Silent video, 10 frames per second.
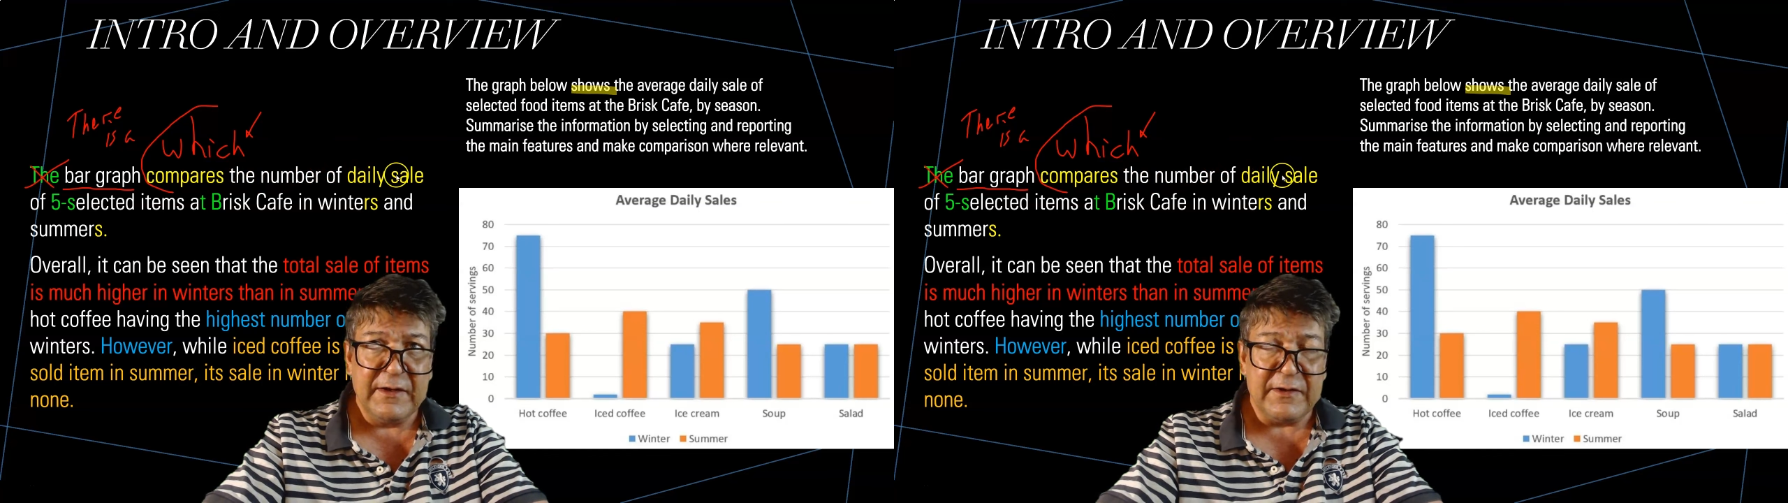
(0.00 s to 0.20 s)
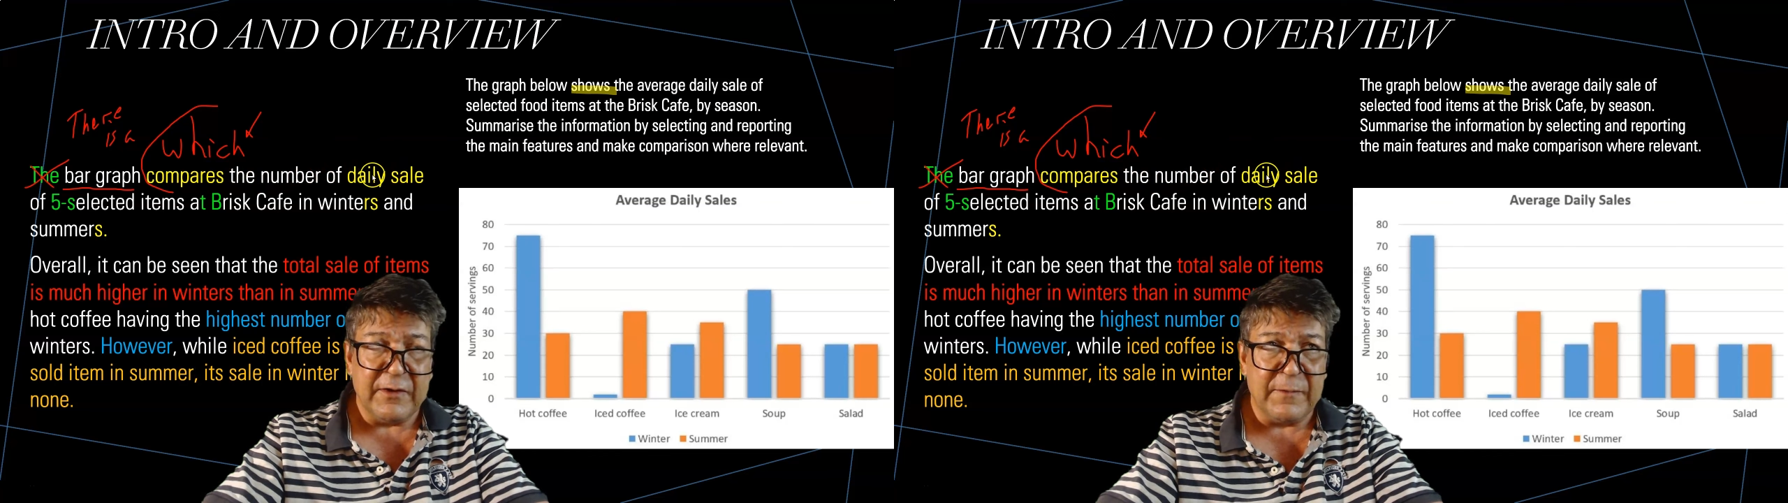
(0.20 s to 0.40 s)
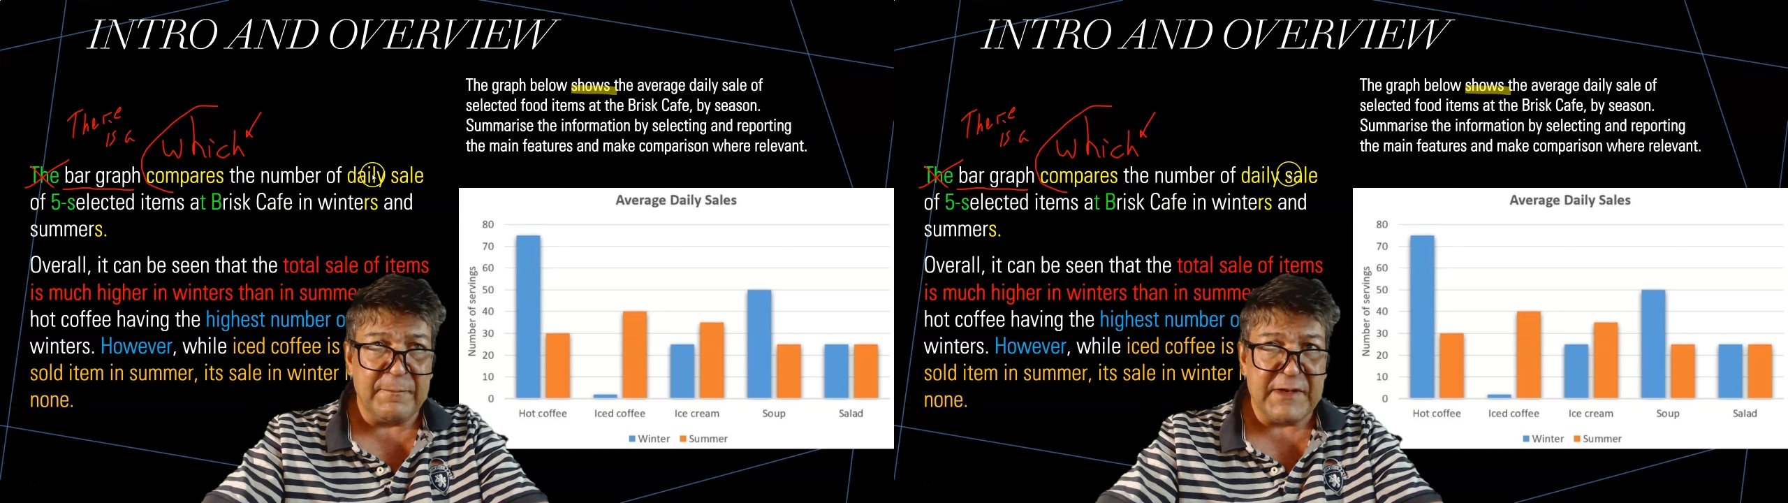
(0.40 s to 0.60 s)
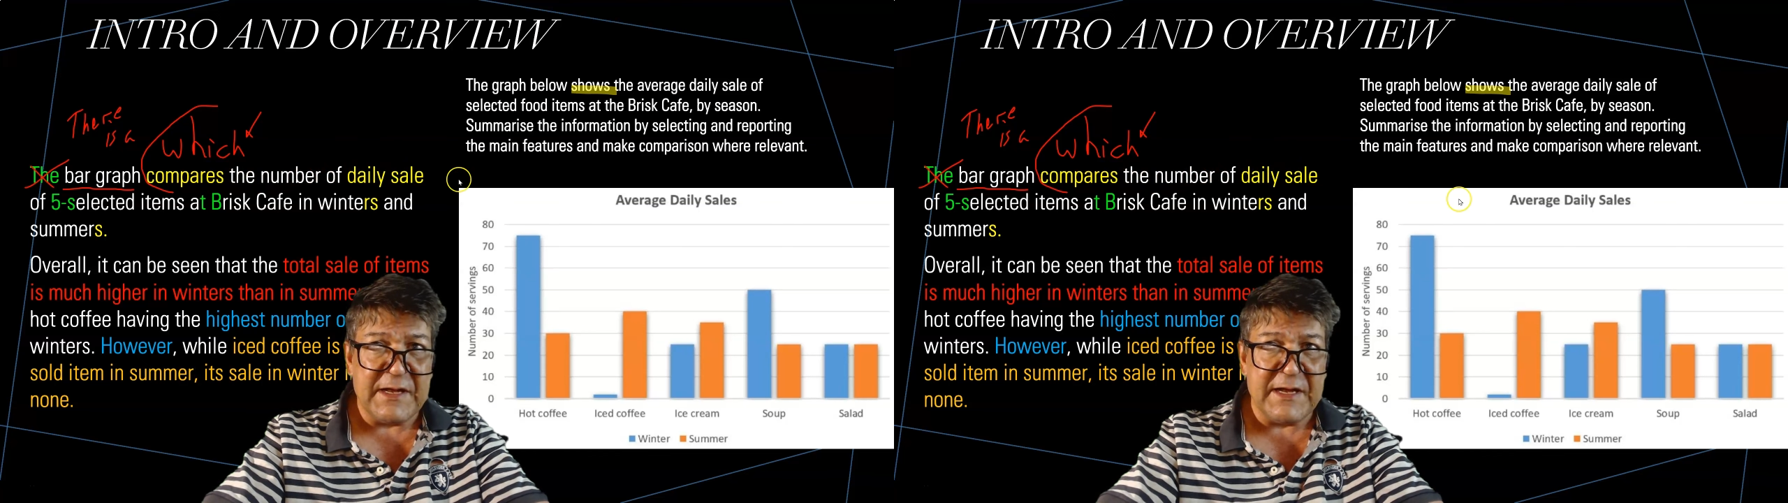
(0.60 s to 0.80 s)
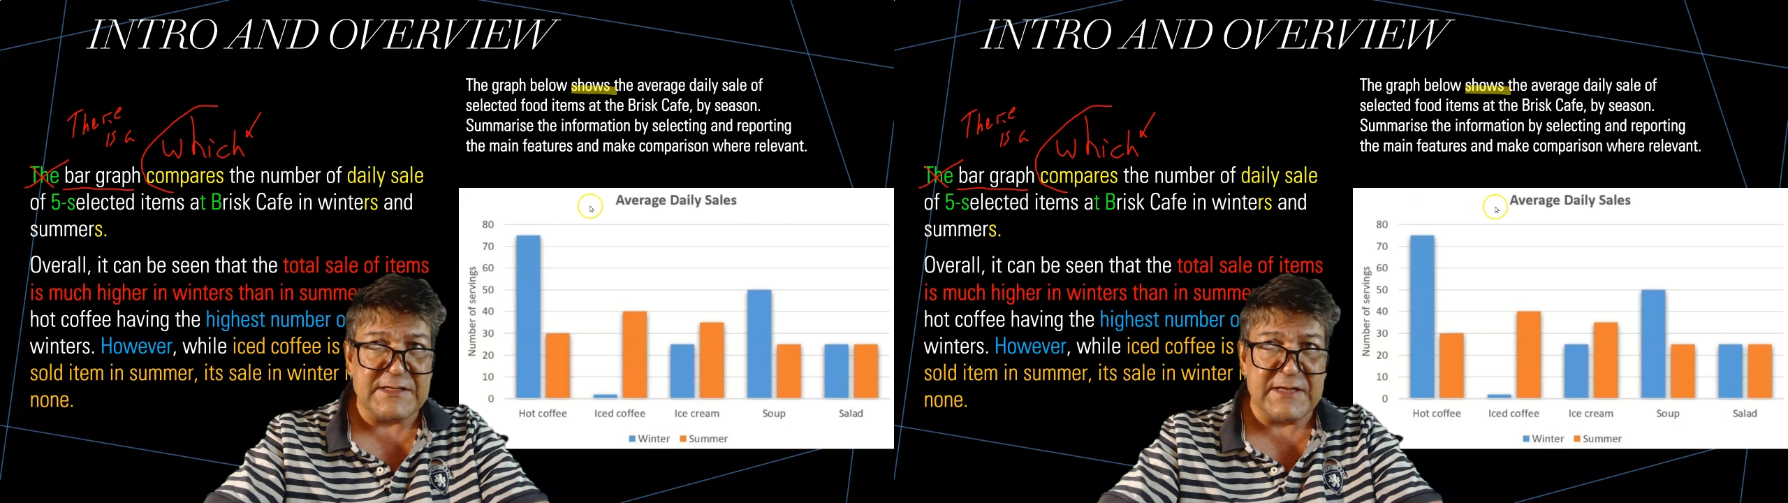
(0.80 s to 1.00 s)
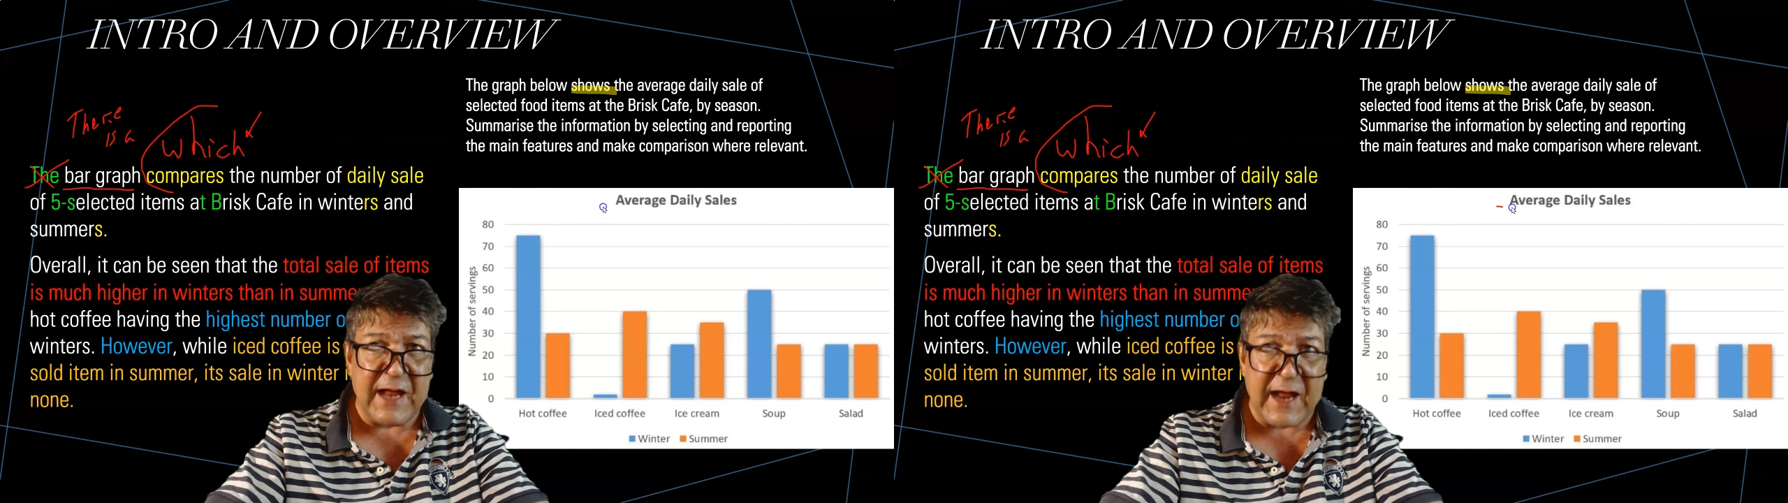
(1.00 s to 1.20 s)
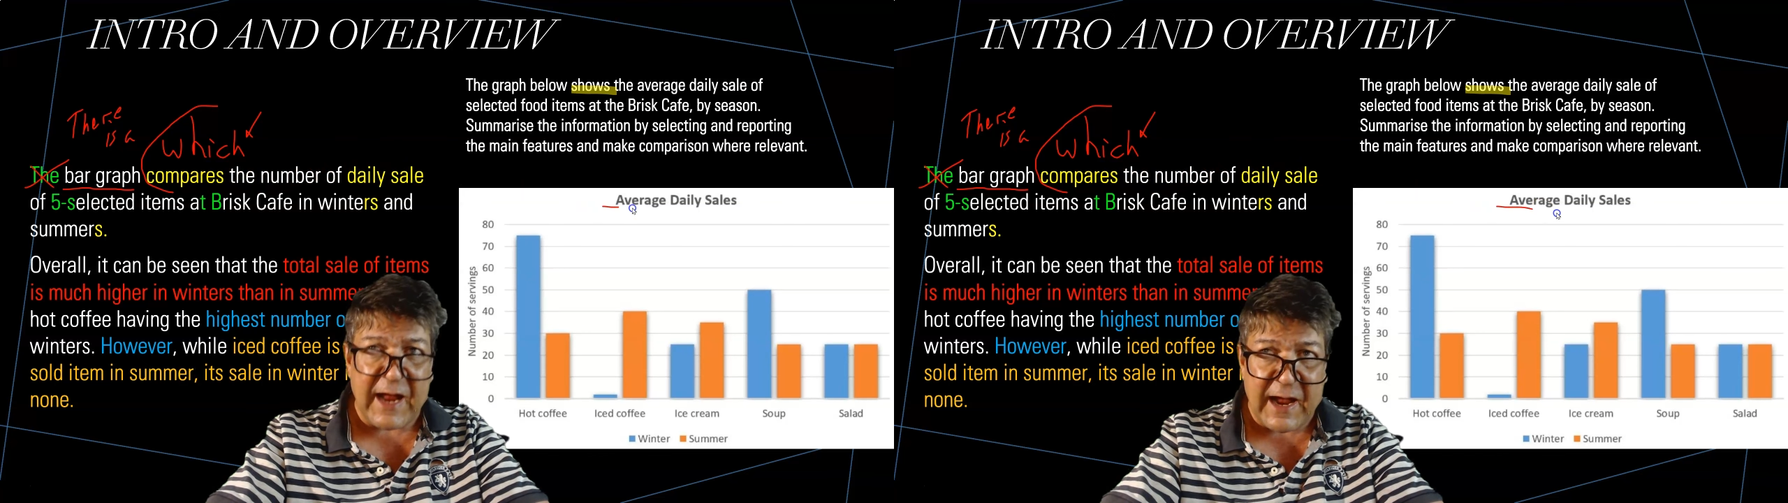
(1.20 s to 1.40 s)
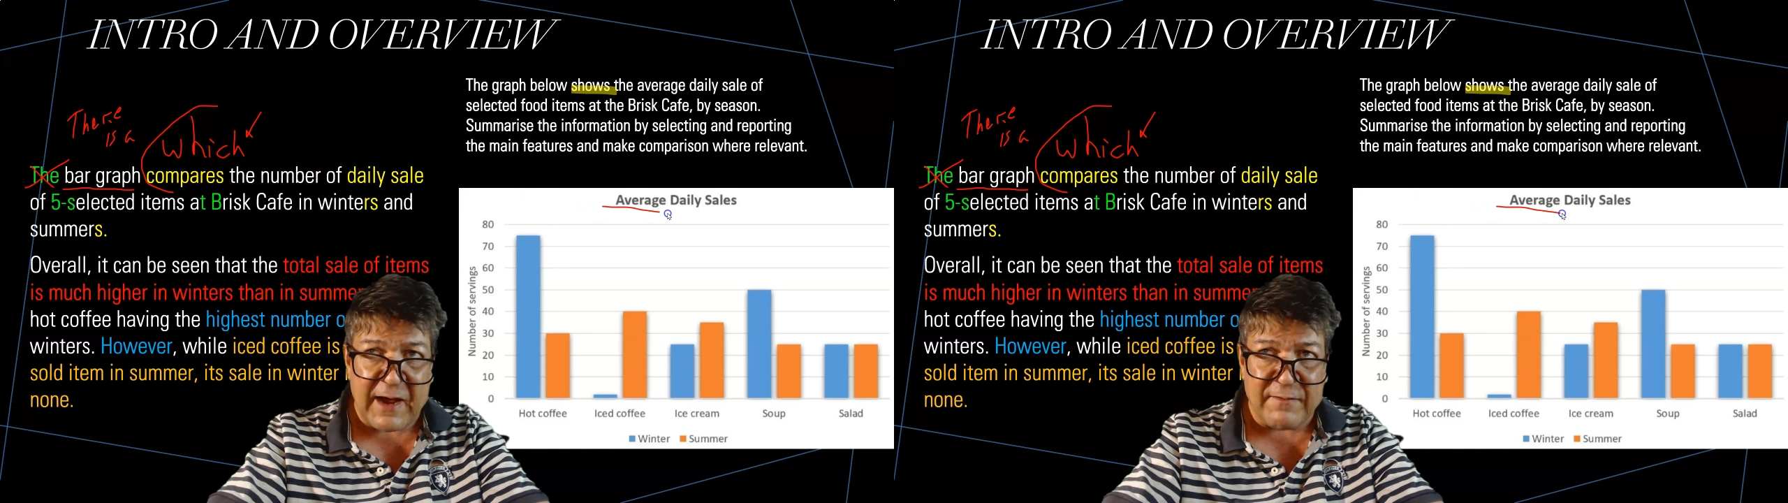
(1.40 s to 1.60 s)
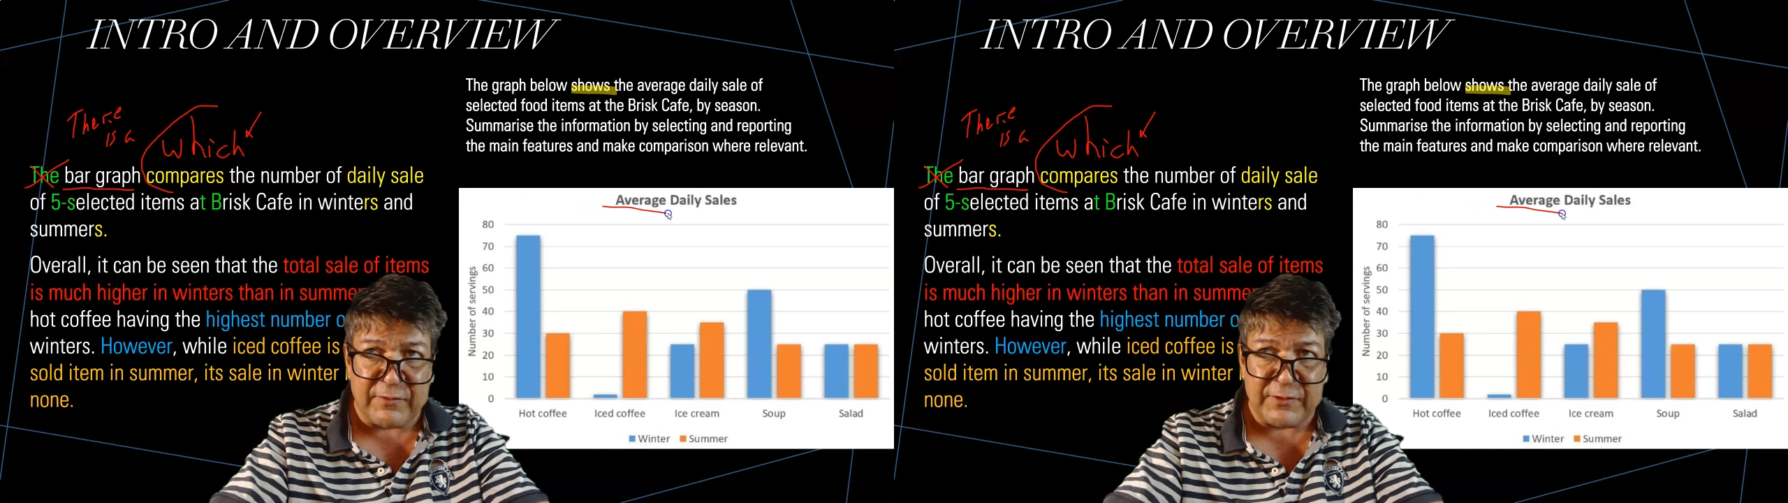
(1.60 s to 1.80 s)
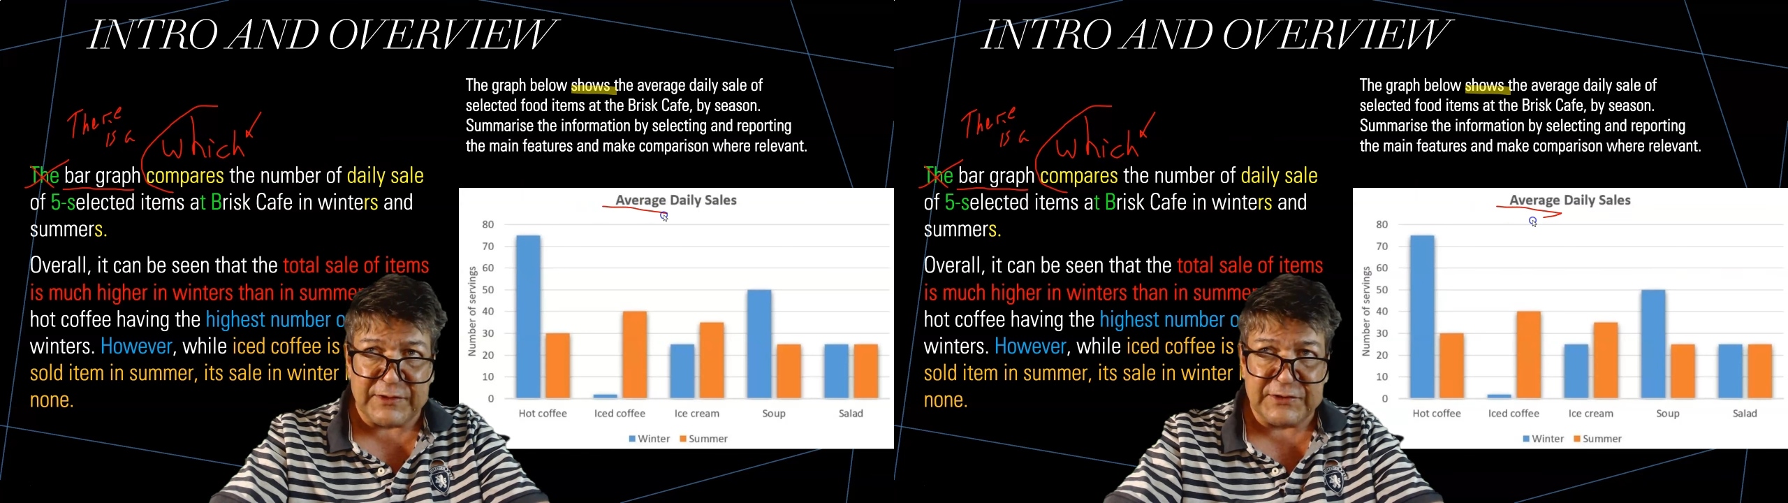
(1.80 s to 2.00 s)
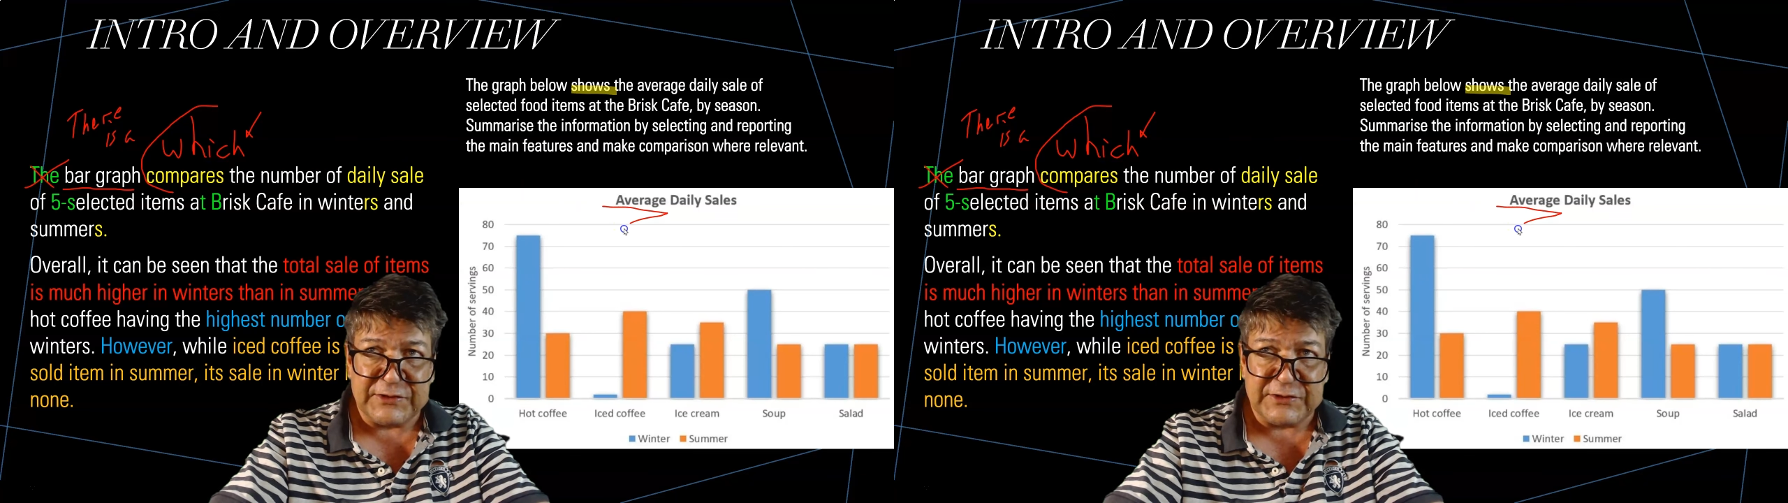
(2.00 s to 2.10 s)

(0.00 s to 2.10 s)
No, it's an average.